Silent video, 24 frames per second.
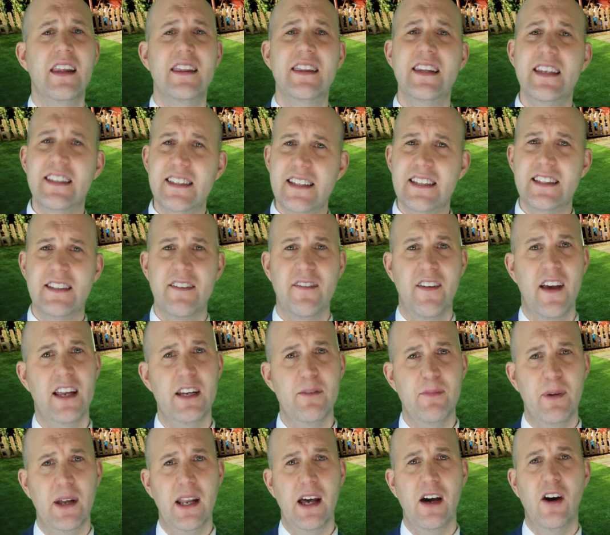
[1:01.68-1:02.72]
This is
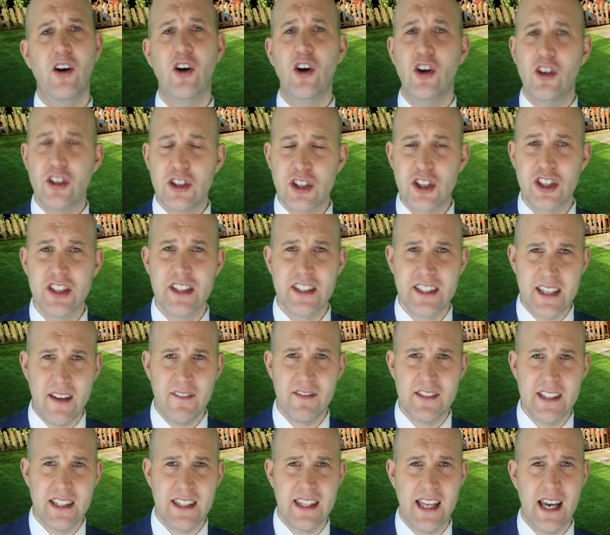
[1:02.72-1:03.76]
available at
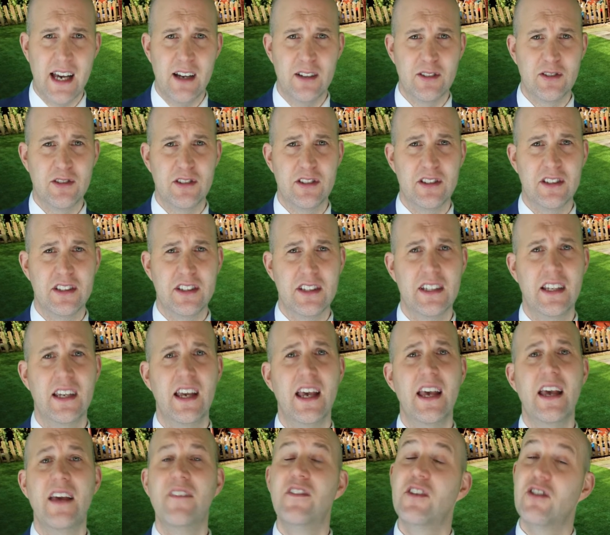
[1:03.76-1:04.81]
170,000.
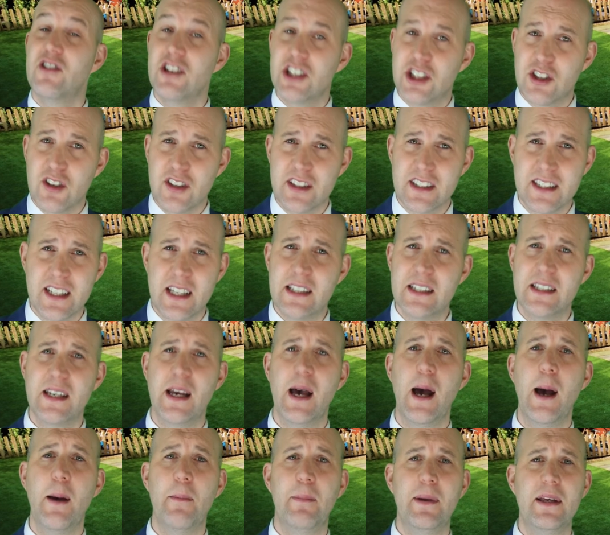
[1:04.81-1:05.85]
If you're interested,
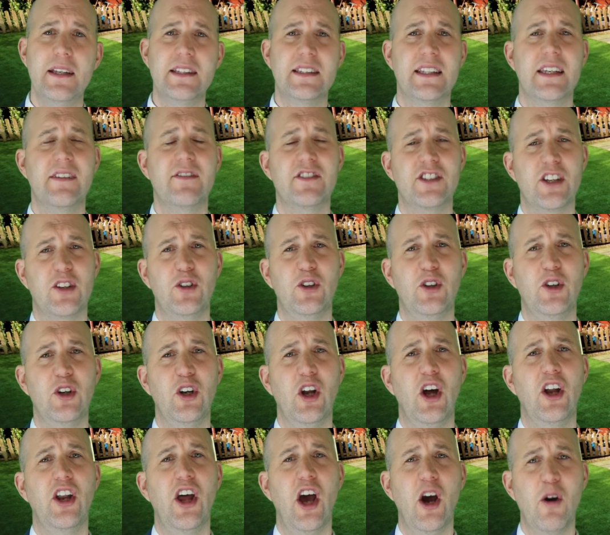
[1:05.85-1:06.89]
please give us a call
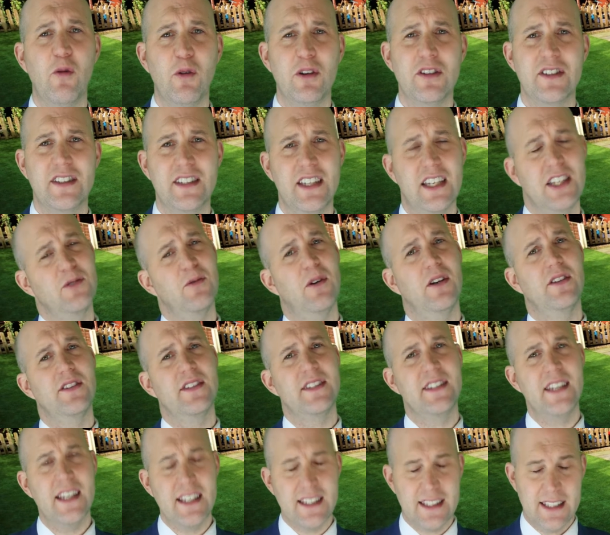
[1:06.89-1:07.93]
on 0161
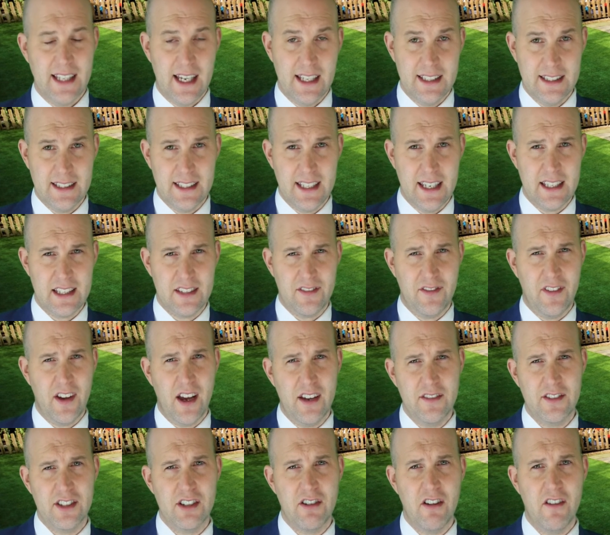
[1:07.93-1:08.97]
696
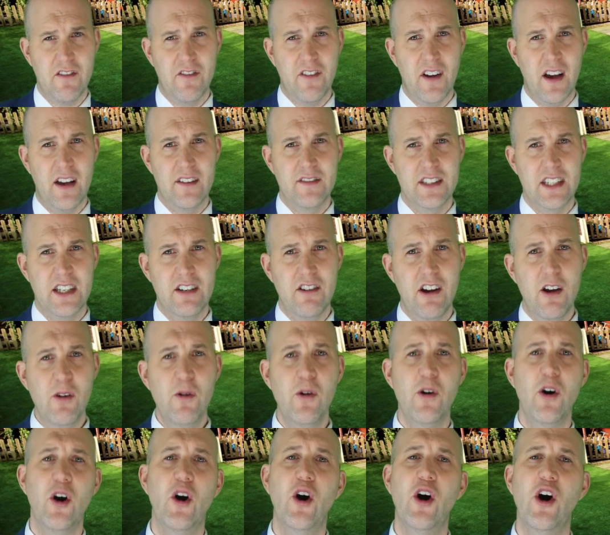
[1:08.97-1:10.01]

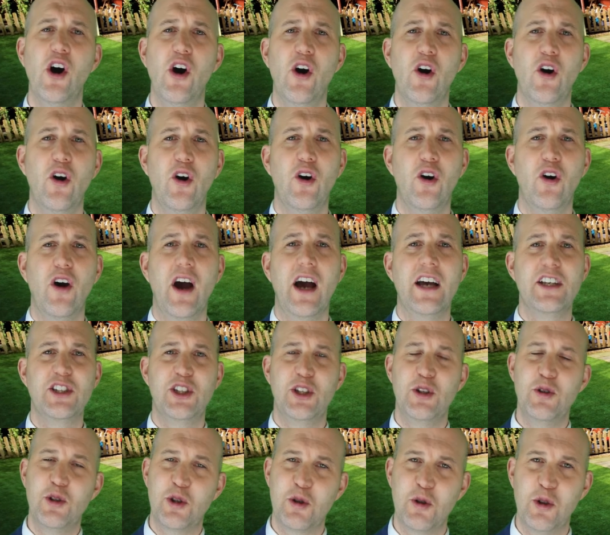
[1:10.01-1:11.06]
5050. Or as
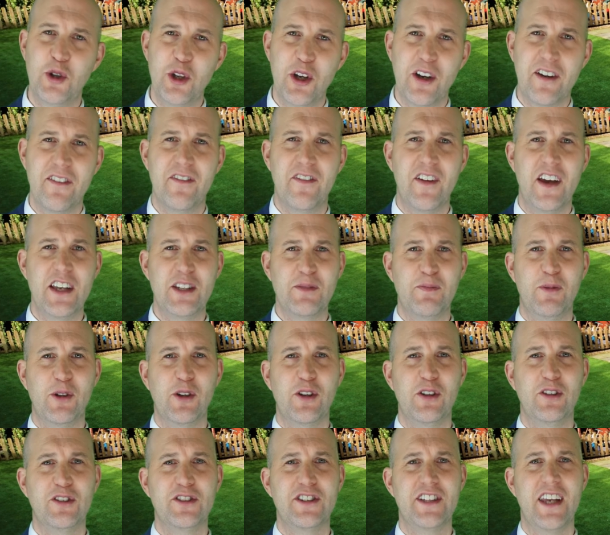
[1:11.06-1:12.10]
usual, you can
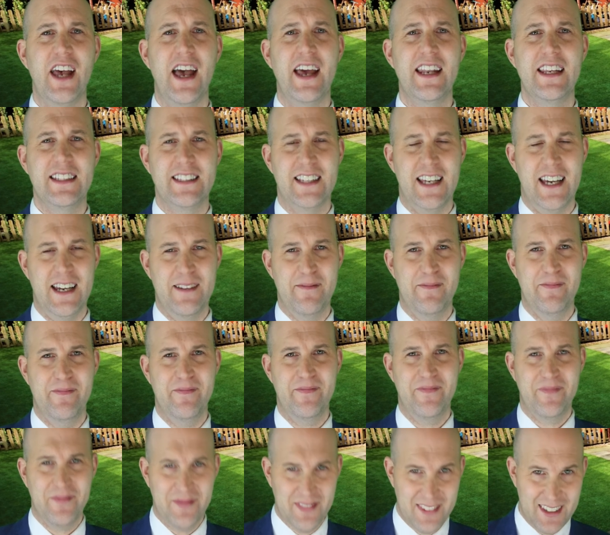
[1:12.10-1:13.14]
Facebook us at any time.
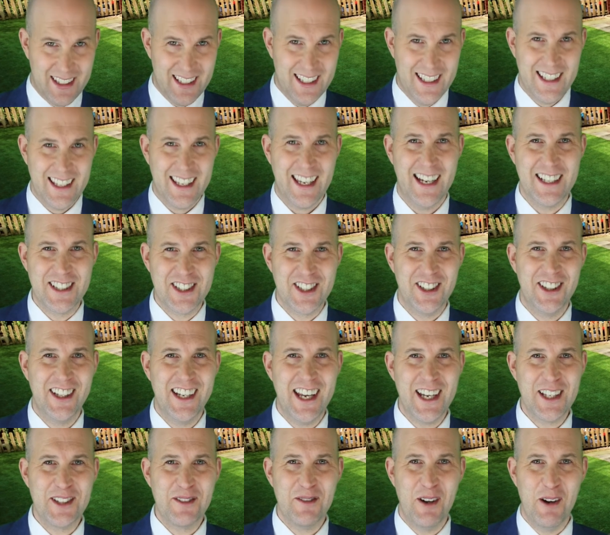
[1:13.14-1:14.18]
Catch you on the
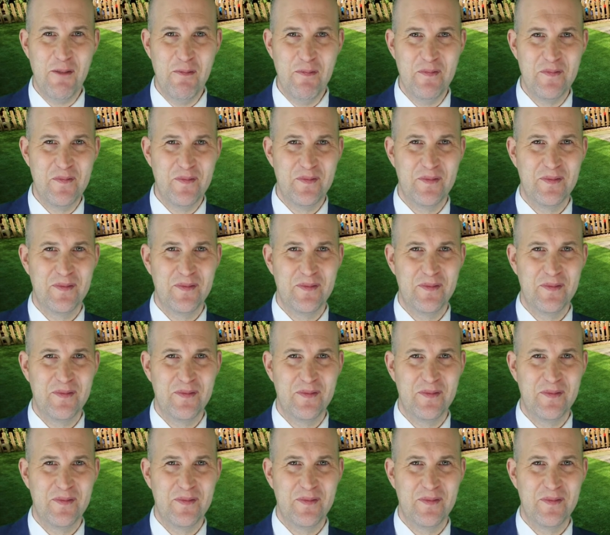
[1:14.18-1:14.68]
next one.